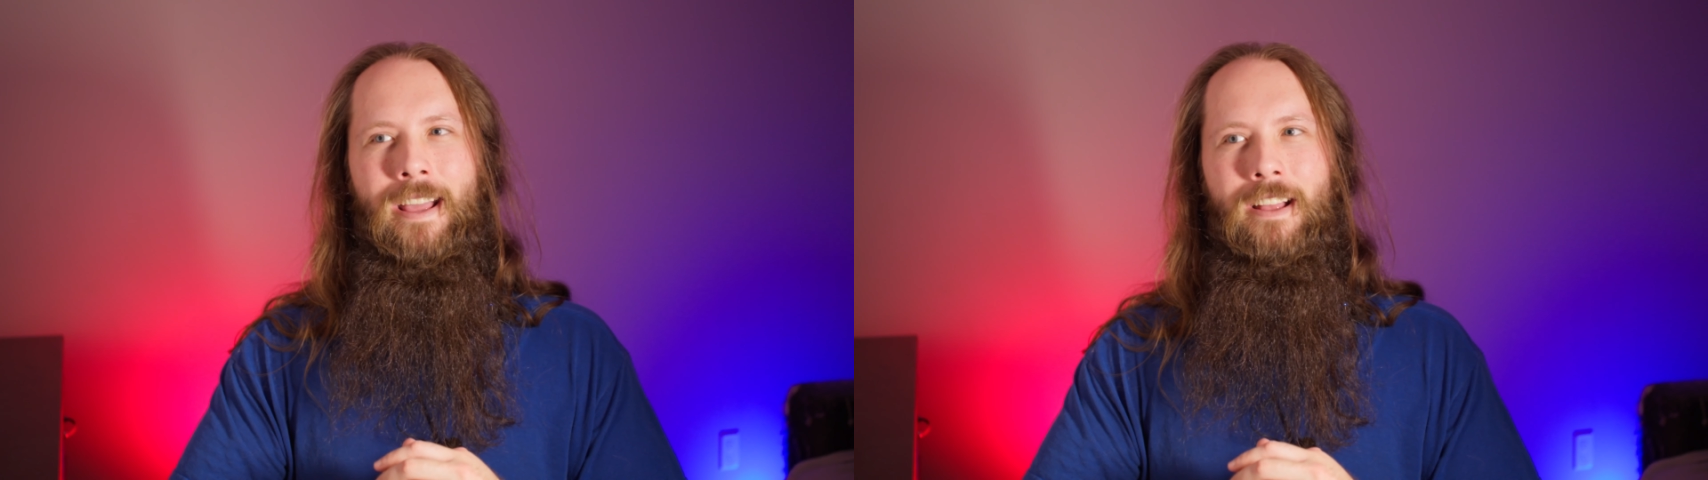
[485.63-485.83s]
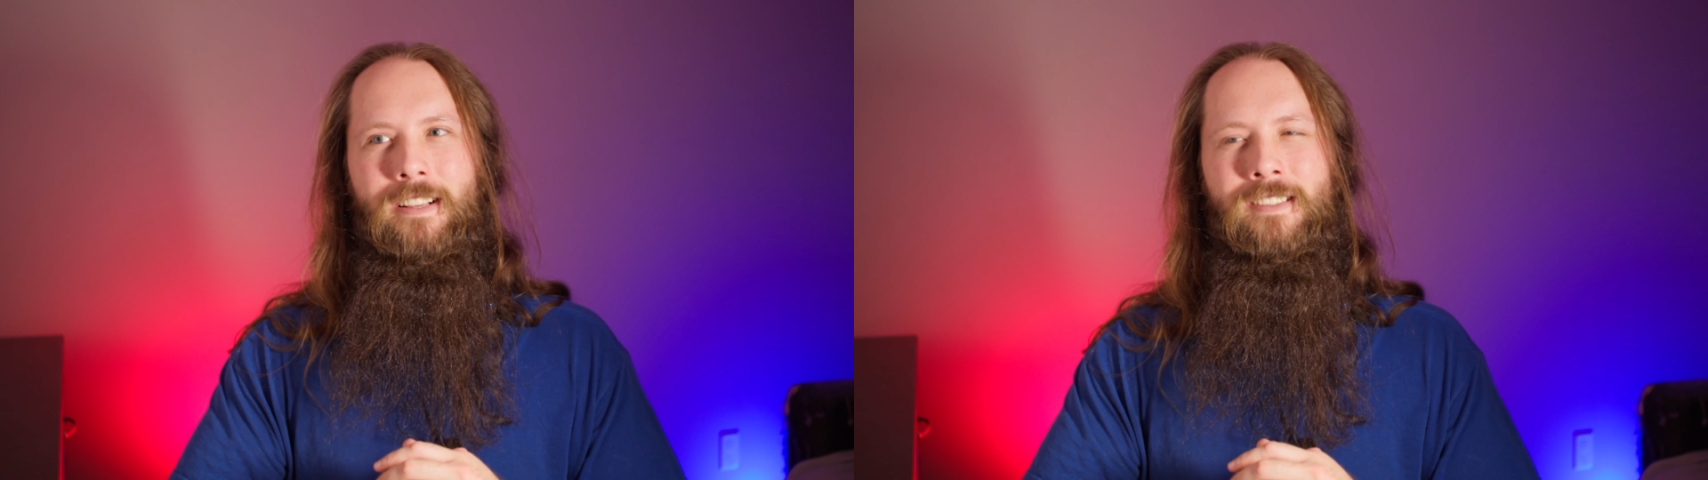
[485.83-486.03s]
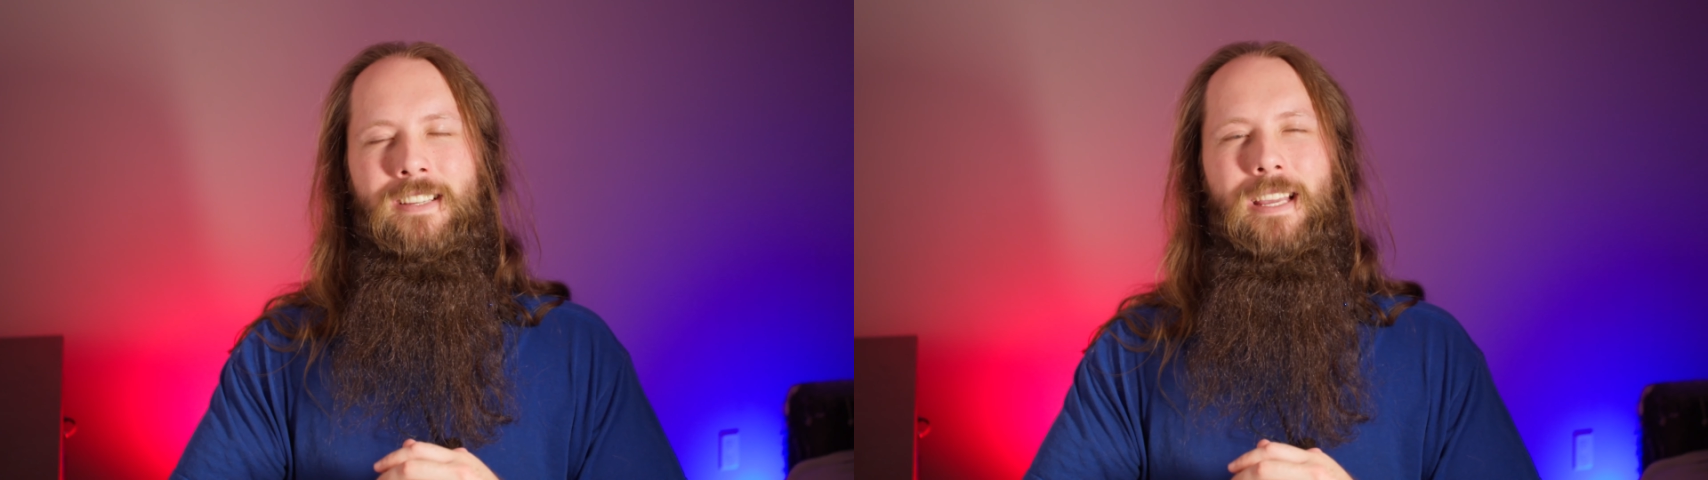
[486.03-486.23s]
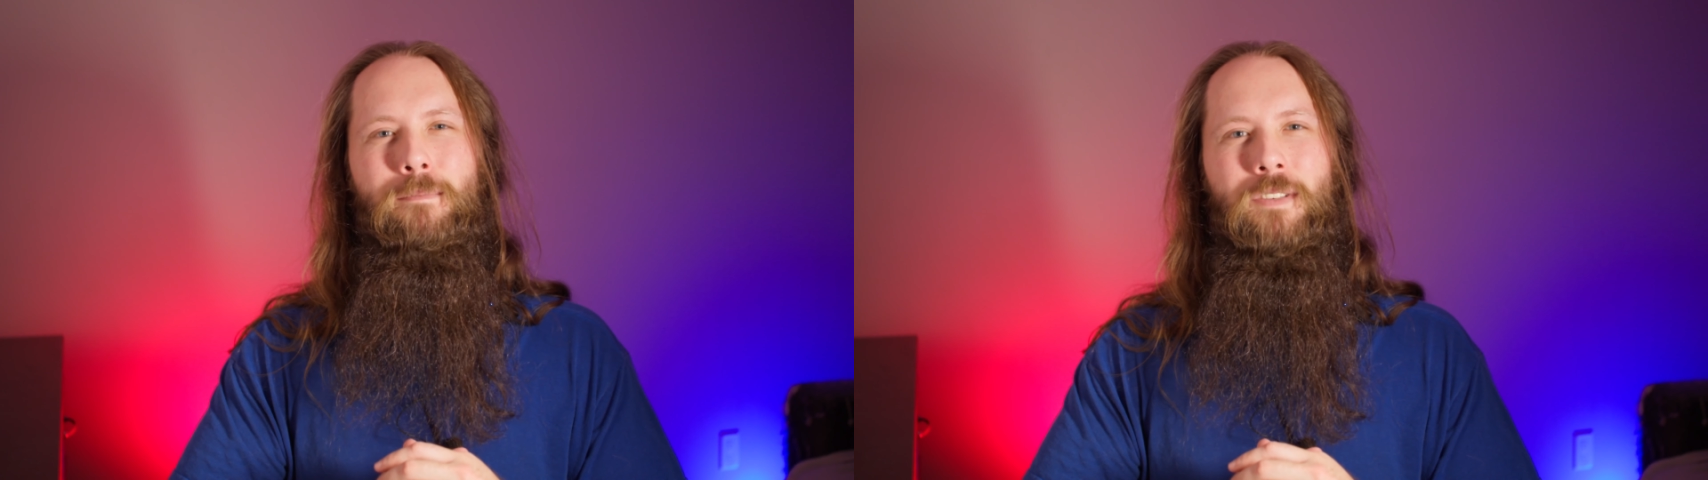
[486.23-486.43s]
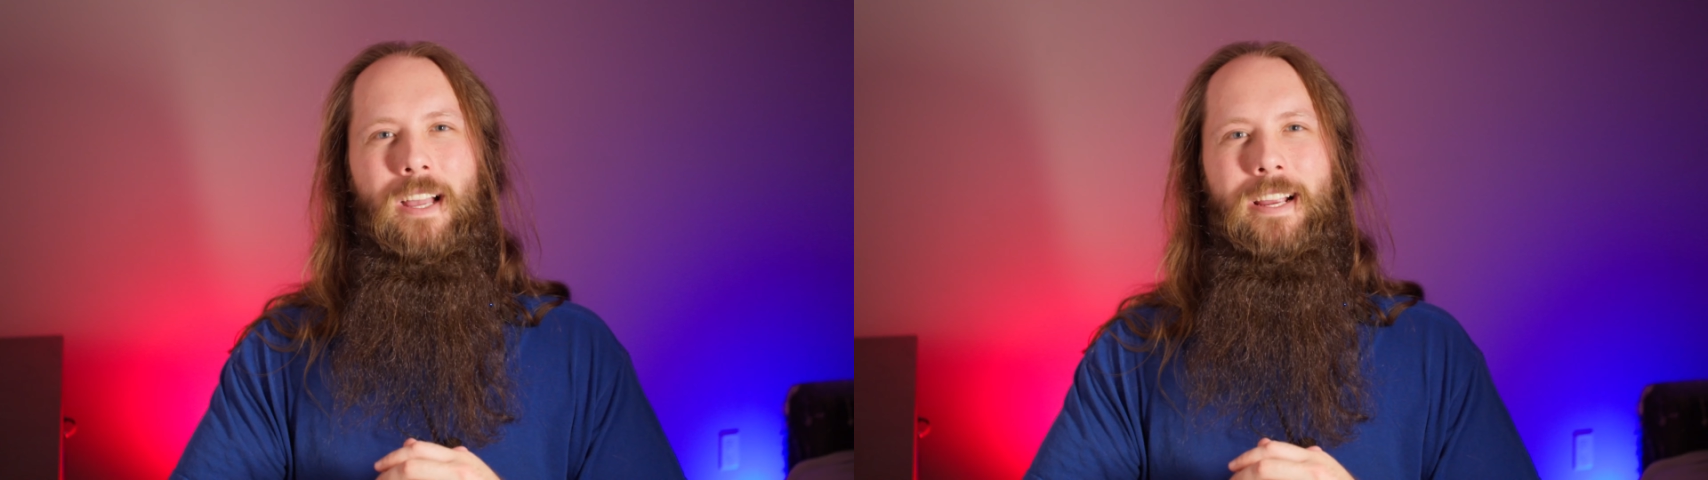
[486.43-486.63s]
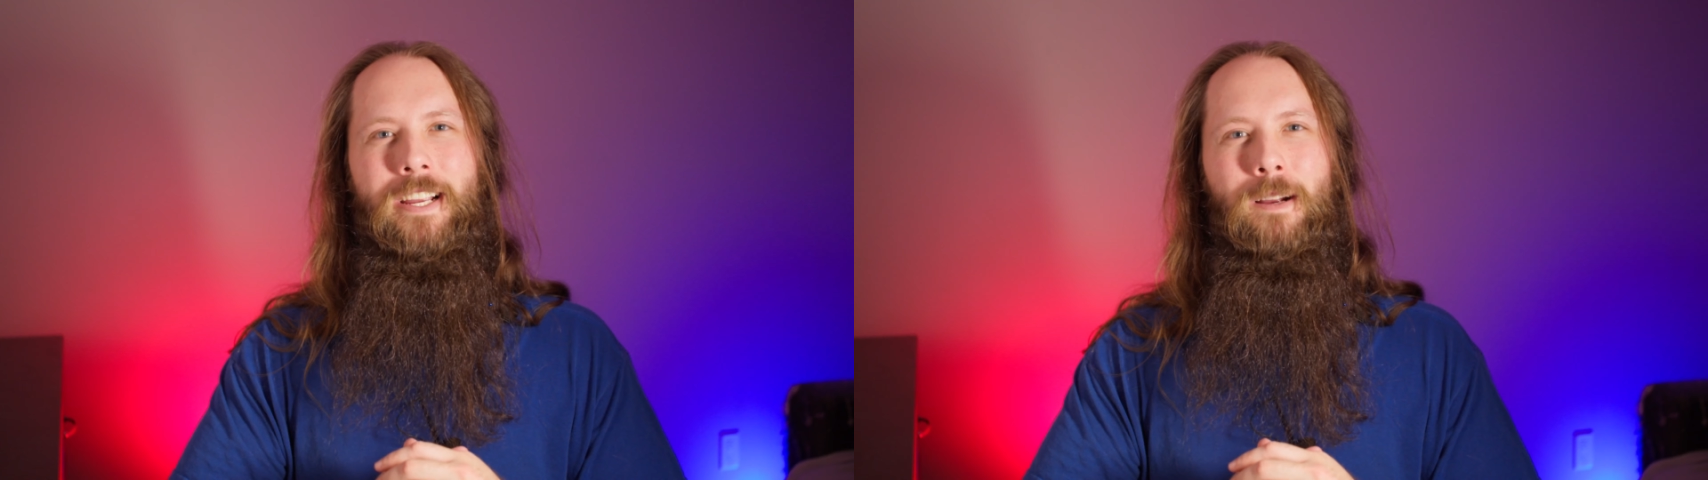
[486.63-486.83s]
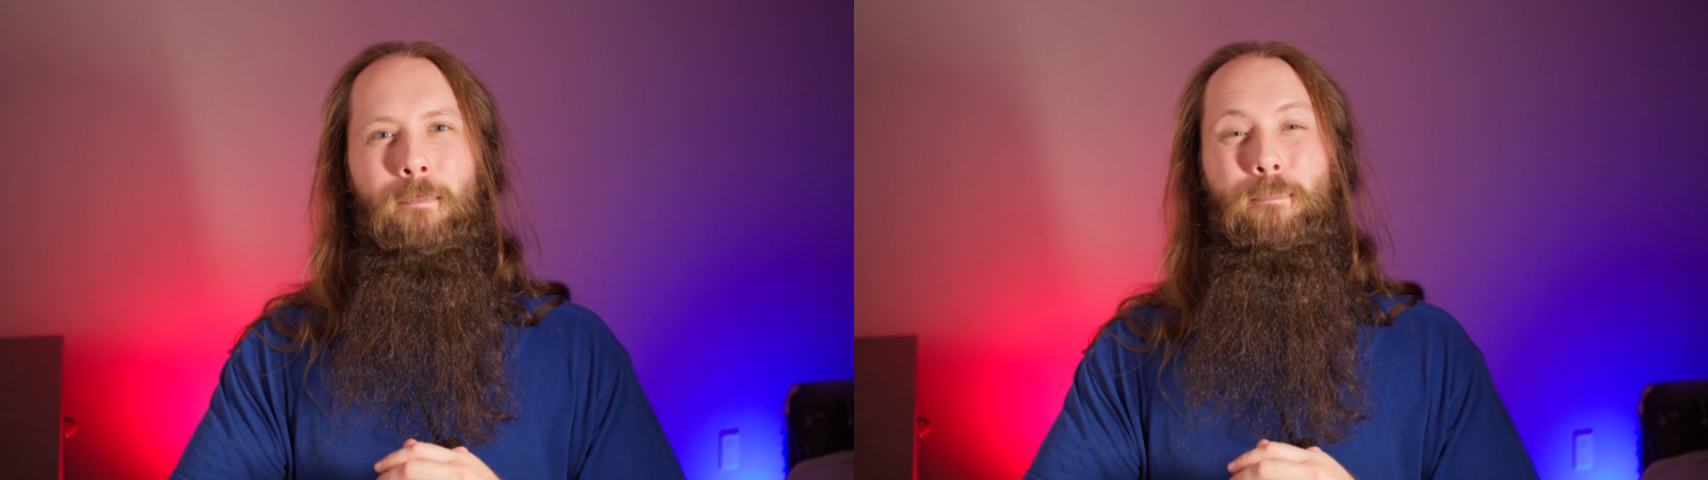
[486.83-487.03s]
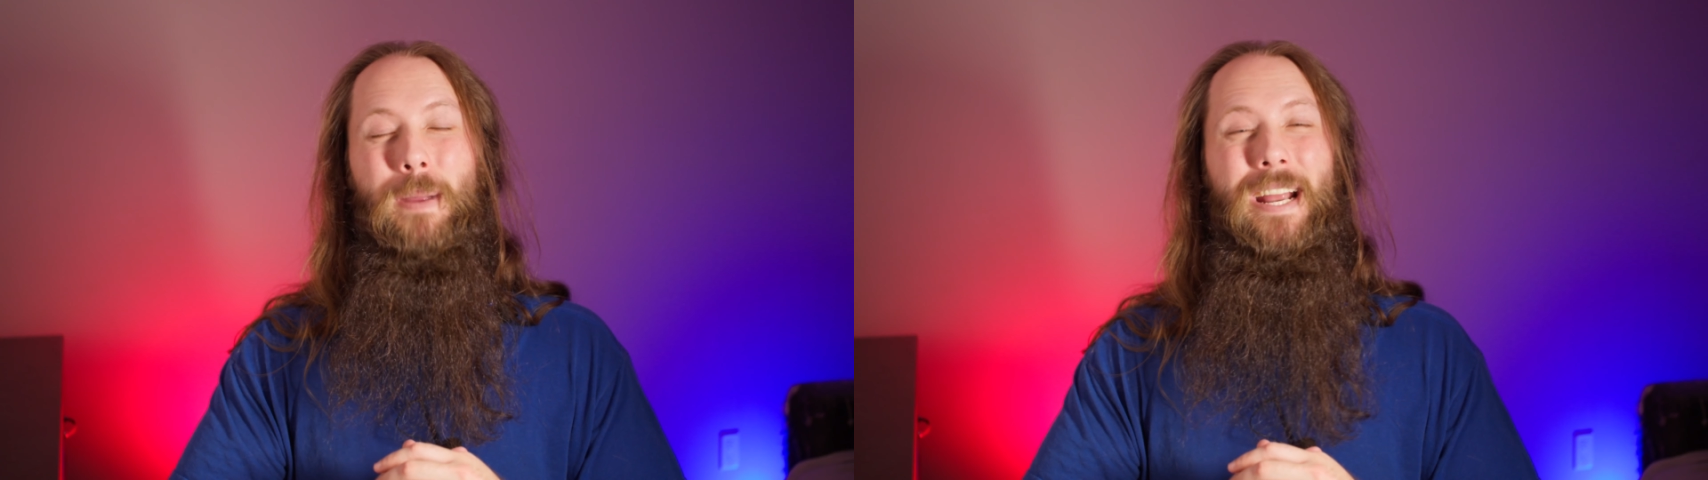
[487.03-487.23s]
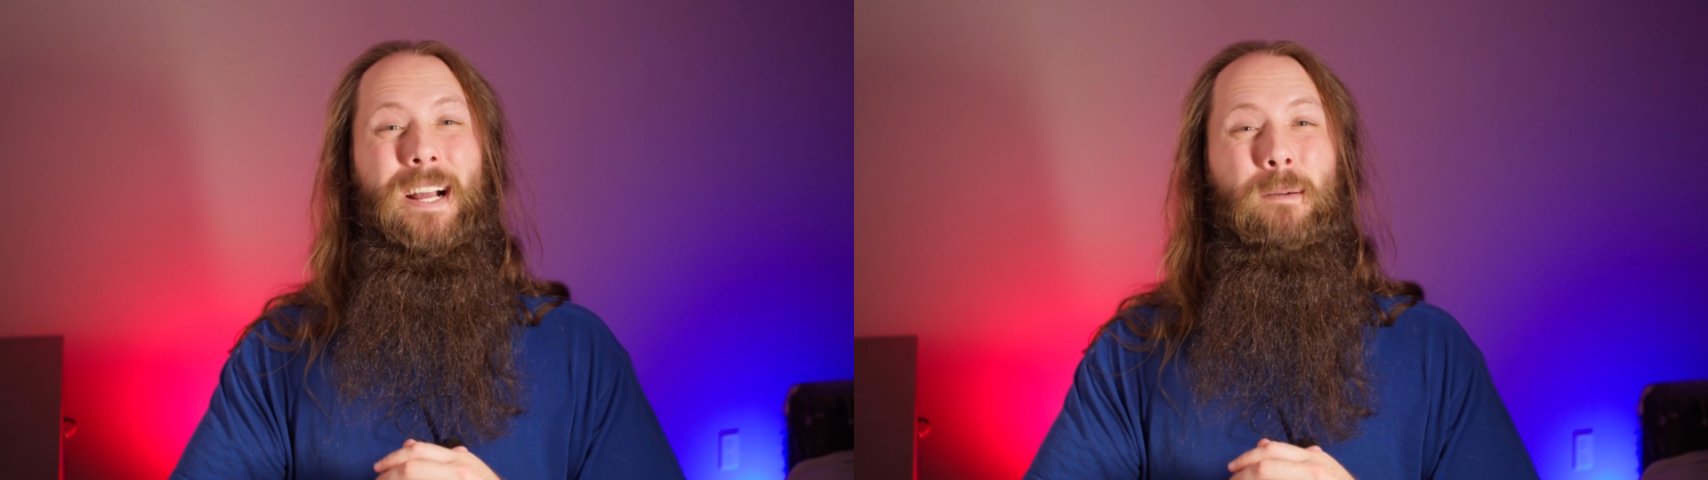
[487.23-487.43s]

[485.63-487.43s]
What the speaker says: it seems like you're beating